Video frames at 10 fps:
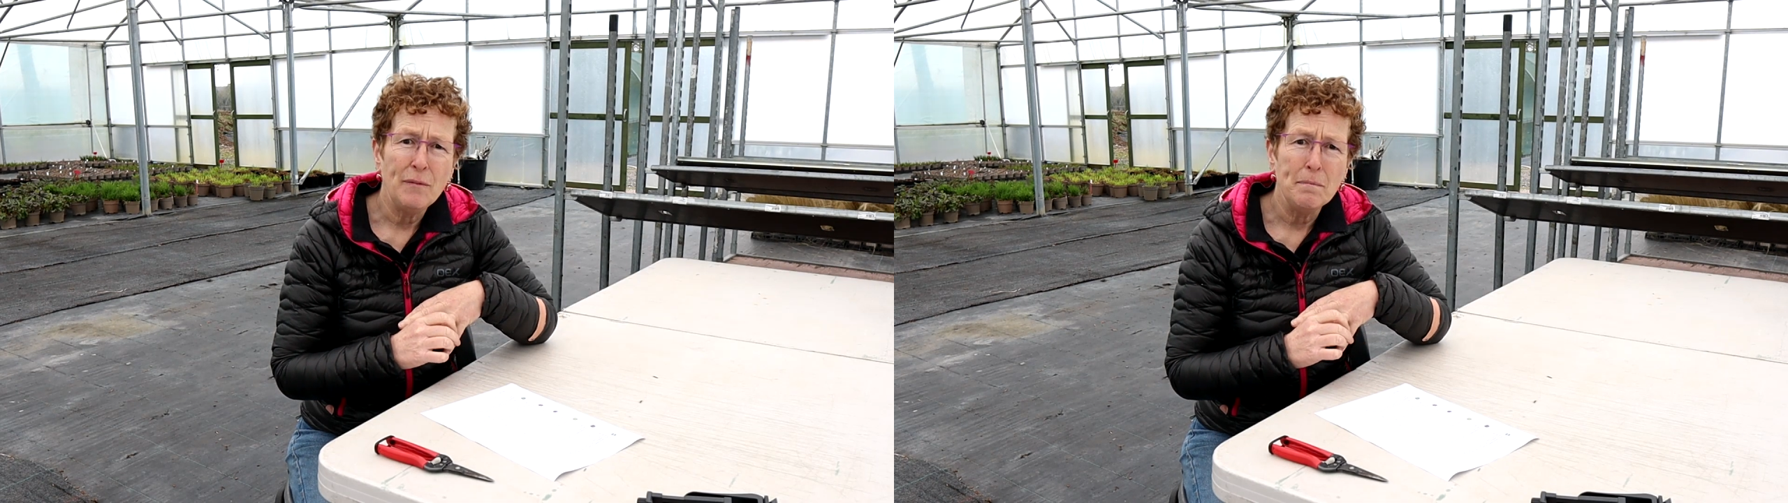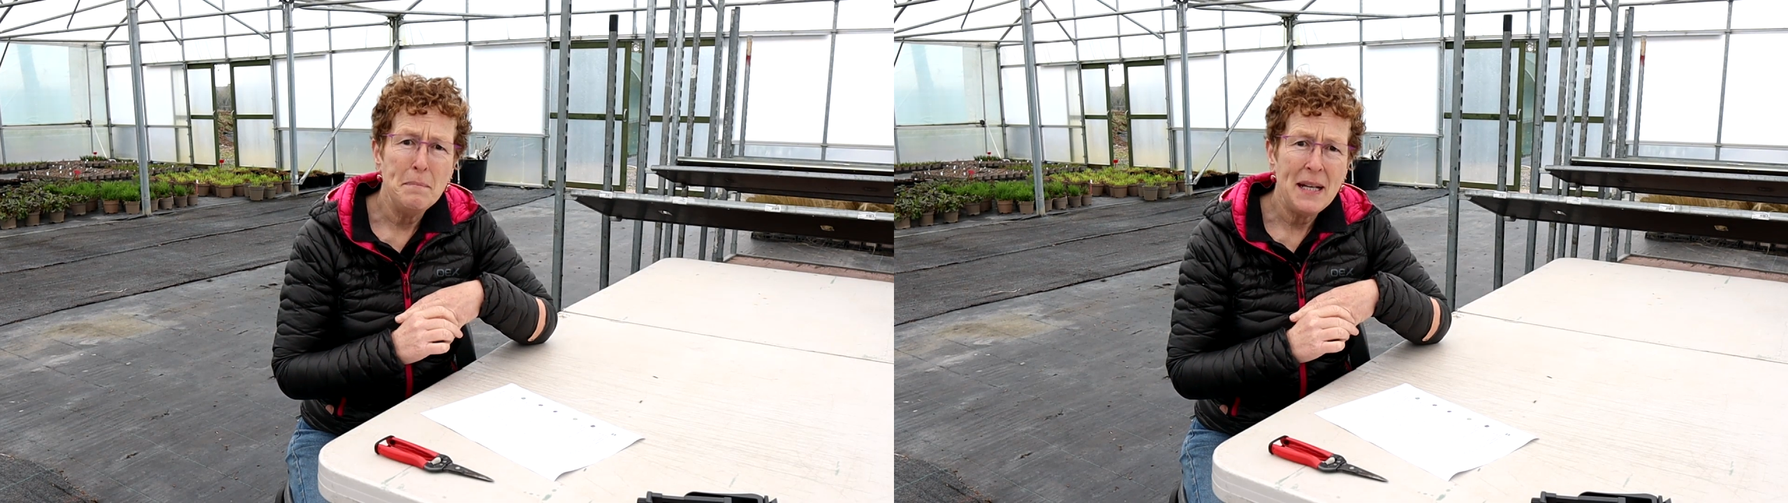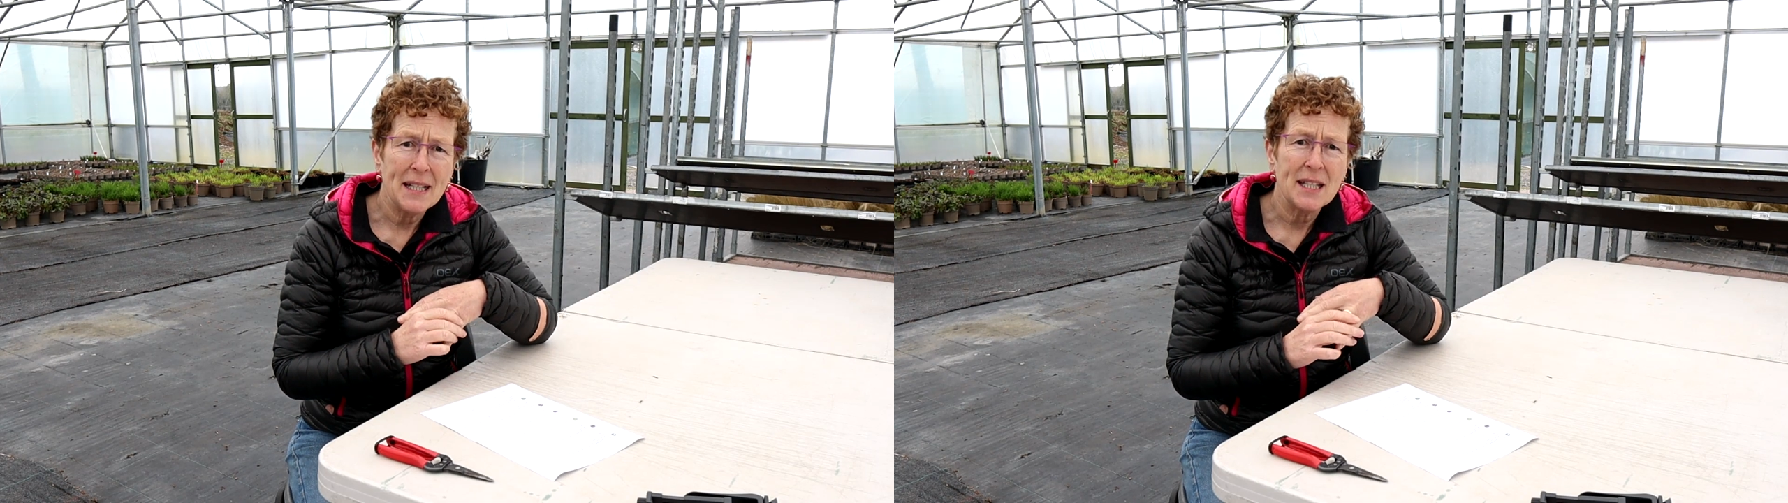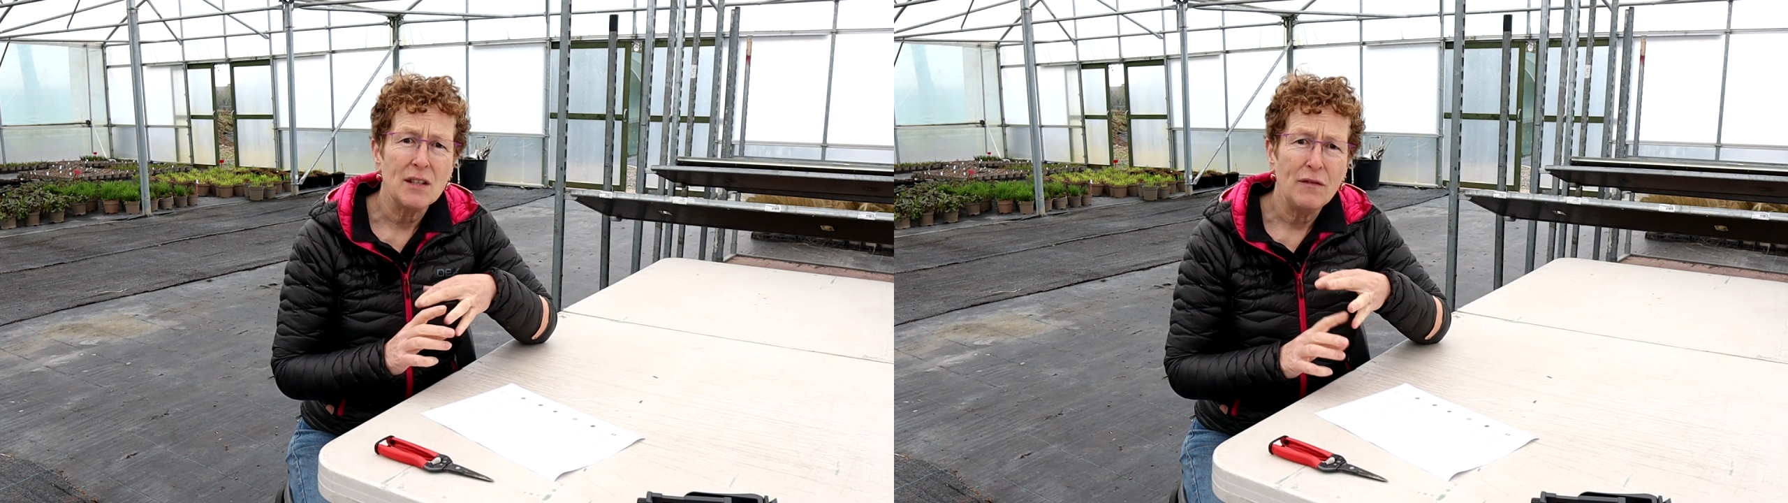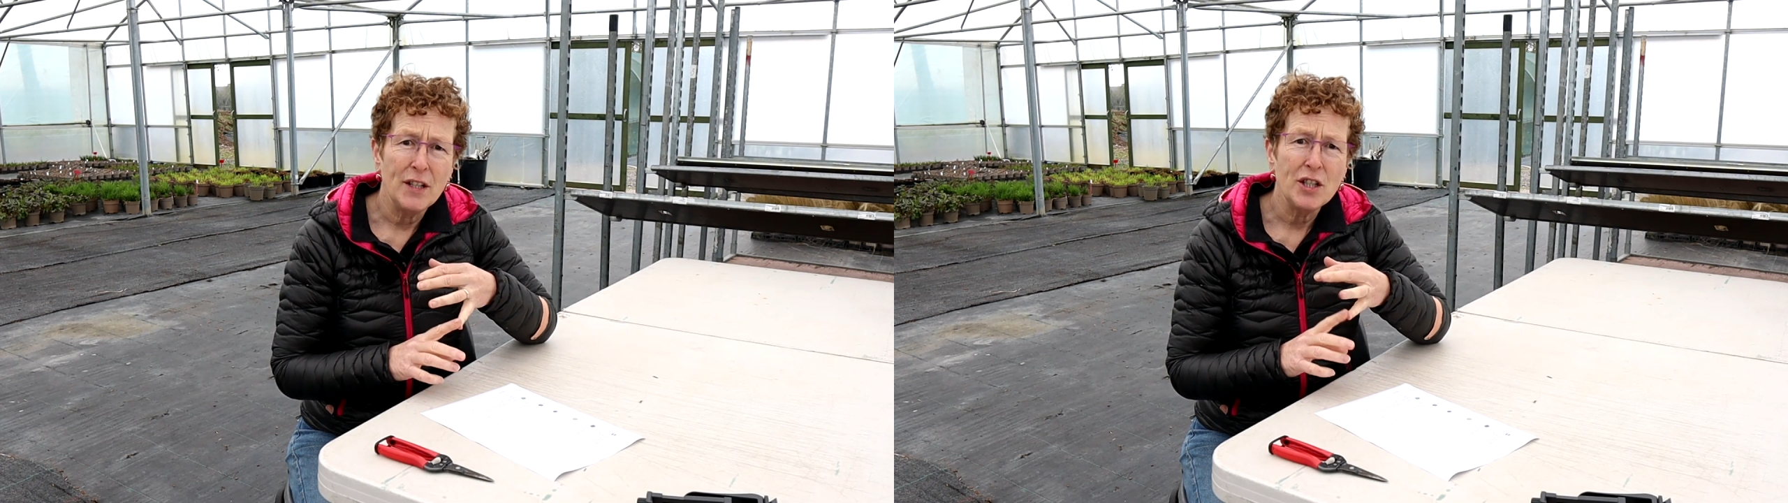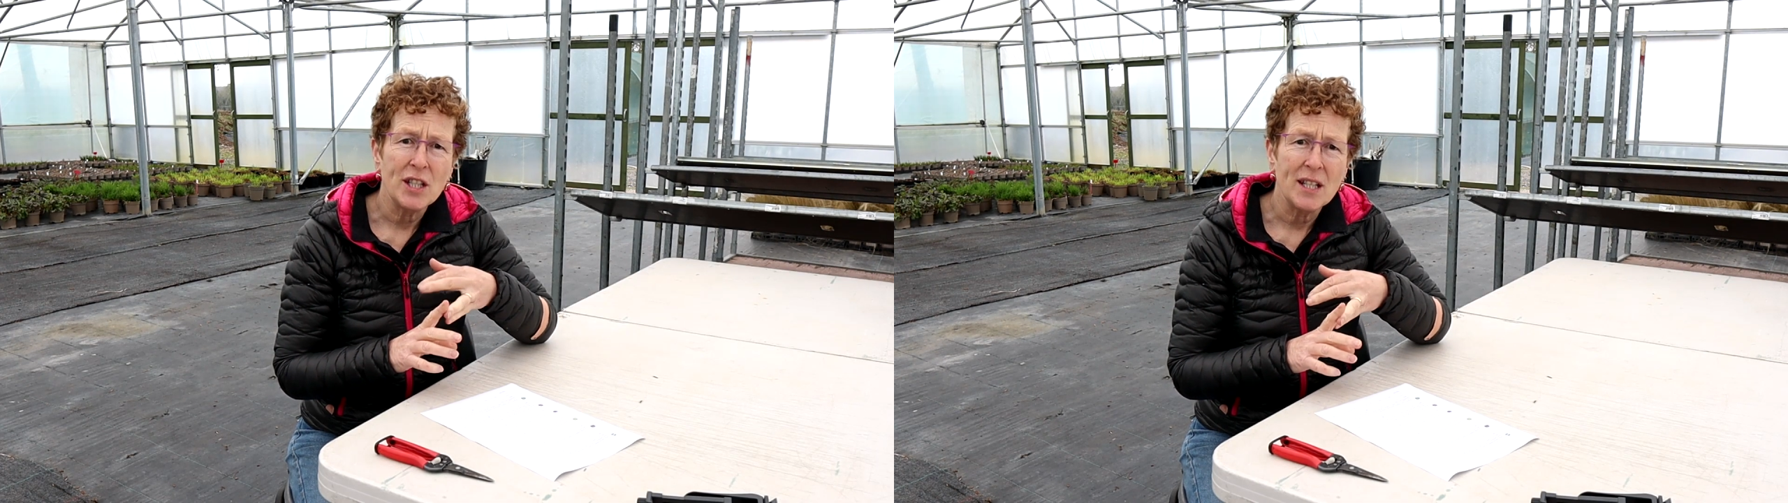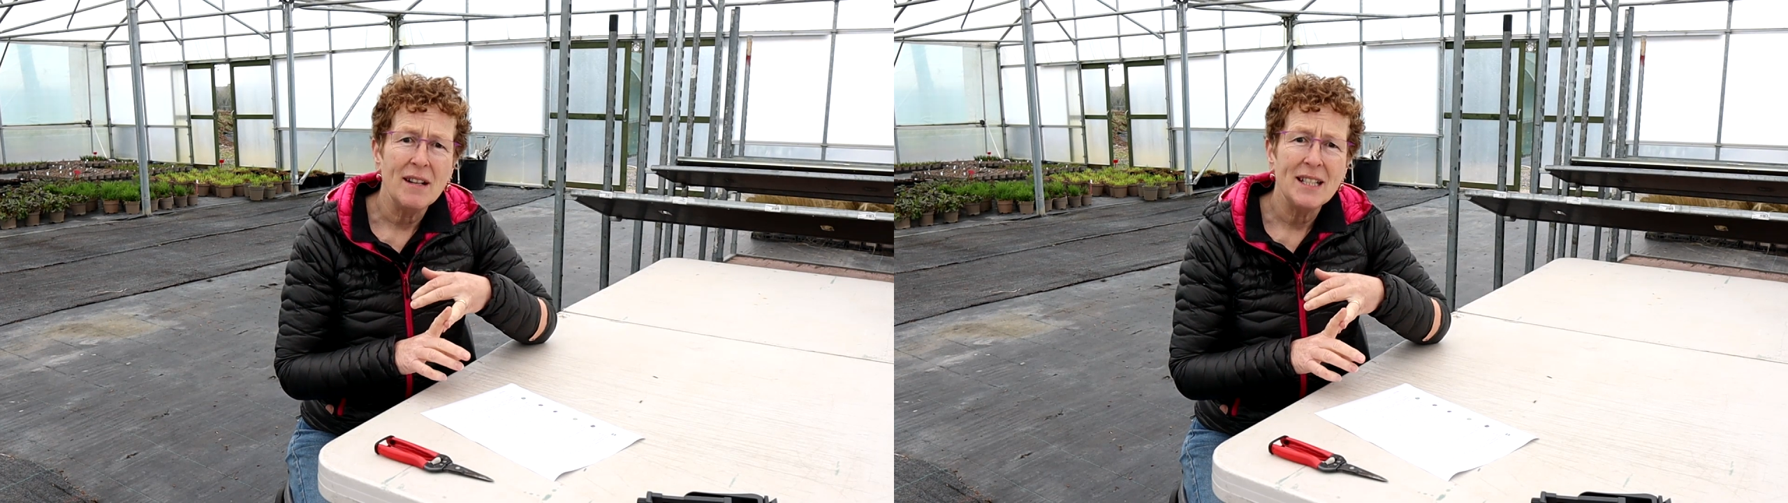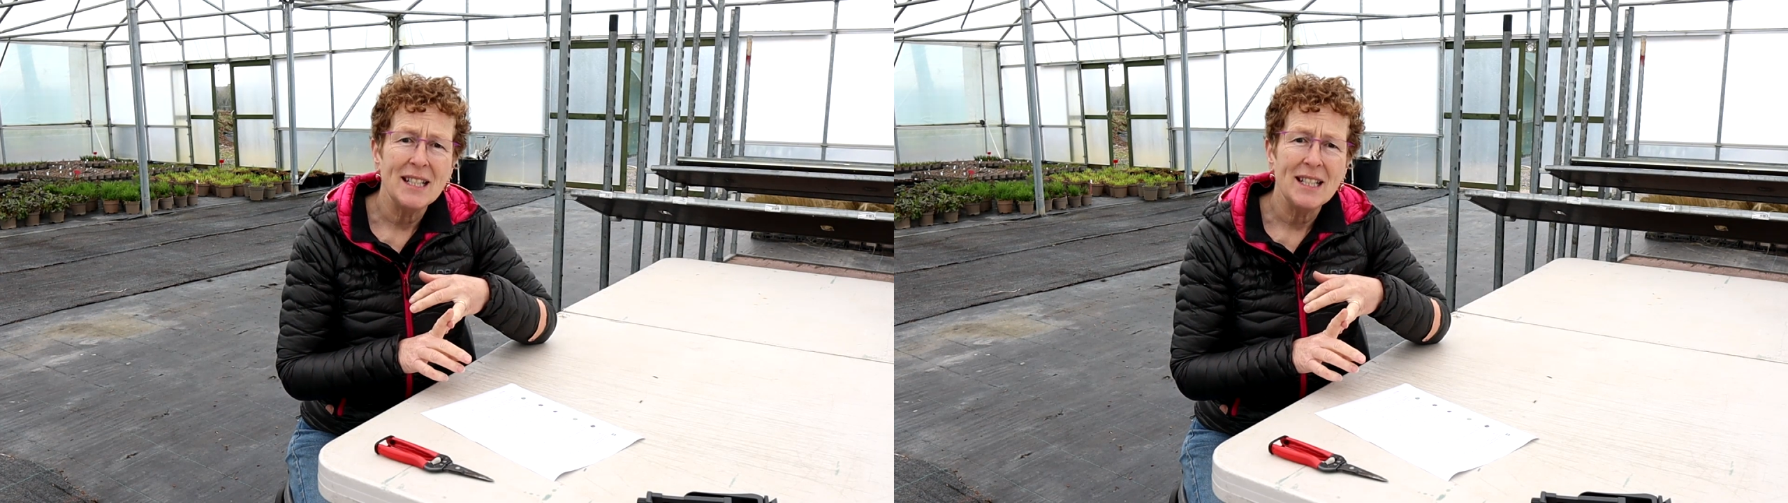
mixed fungicide